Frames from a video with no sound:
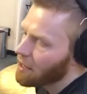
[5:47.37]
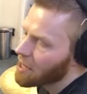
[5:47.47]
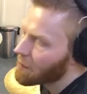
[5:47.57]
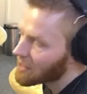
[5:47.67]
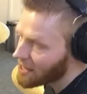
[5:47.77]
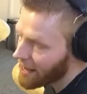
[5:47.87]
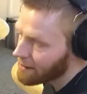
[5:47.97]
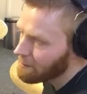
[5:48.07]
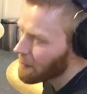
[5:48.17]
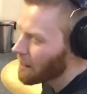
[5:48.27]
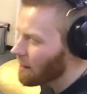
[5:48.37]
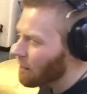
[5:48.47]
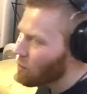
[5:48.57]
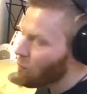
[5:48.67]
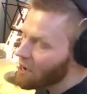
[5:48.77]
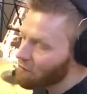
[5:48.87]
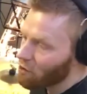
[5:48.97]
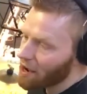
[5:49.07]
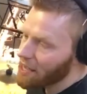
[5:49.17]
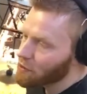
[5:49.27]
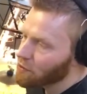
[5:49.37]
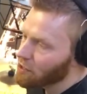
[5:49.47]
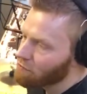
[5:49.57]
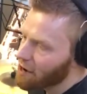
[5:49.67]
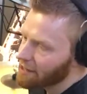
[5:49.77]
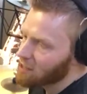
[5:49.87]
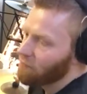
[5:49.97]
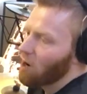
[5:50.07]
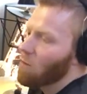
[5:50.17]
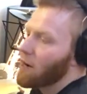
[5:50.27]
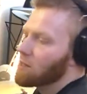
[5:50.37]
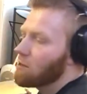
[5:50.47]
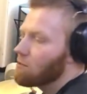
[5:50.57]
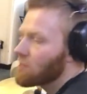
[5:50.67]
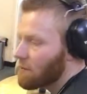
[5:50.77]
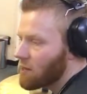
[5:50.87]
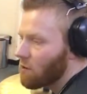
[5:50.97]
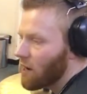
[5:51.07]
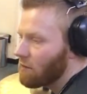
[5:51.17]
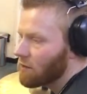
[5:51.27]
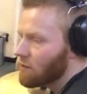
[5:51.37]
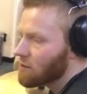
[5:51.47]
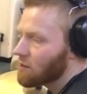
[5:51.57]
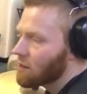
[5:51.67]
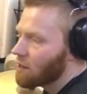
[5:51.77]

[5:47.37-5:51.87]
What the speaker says: Number 10, quaver or 8th note rest followed by 2 semiquavers.